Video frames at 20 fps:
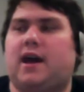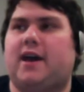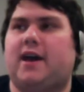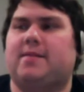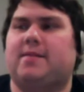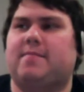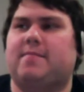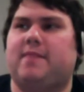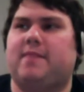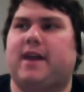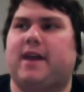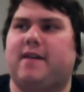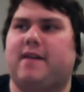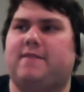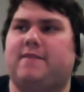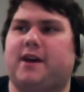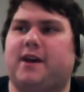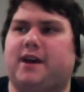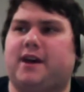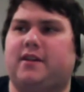
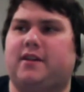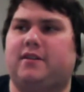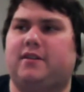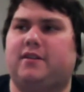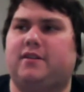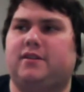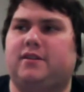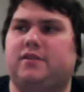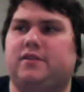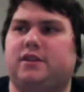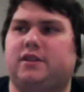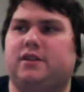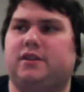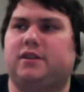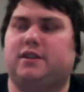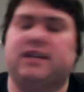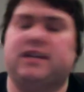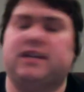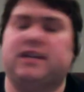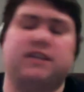have attention
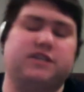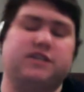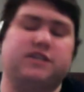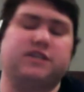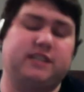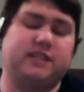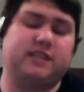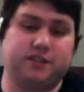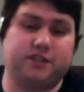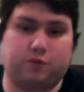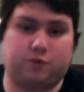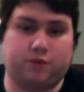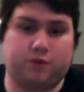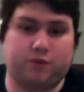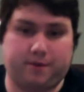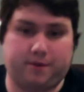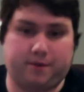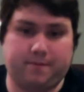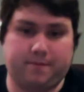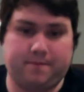deficit disorder.
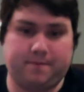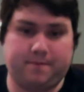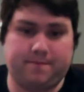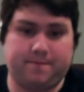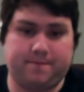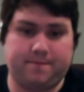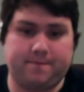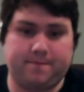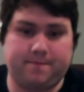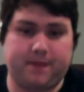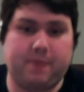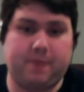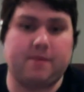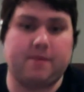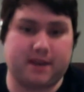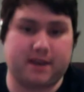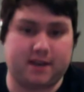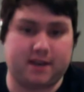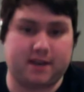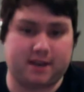I'm an
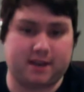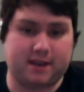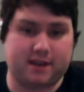ADD,